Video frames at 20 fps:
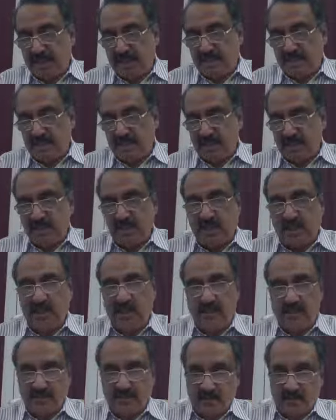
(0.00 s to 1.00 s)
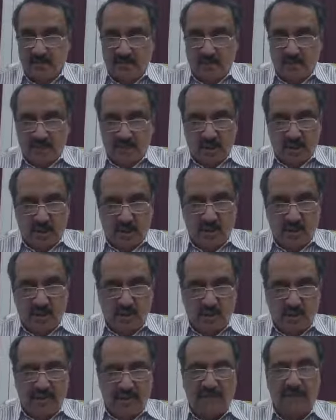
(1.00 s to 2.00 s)
it has been decided to
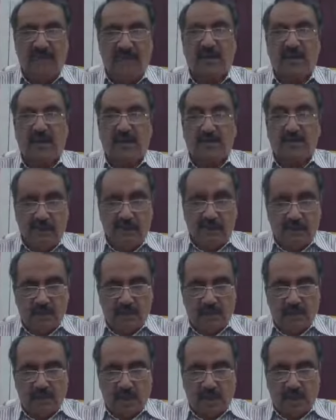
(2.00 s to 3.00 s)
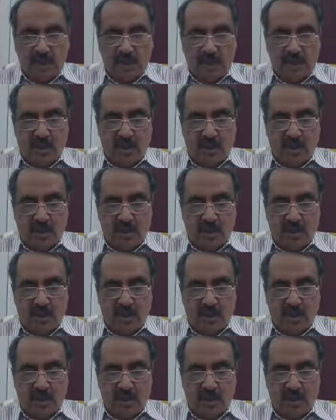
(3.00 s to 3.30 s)
notify the above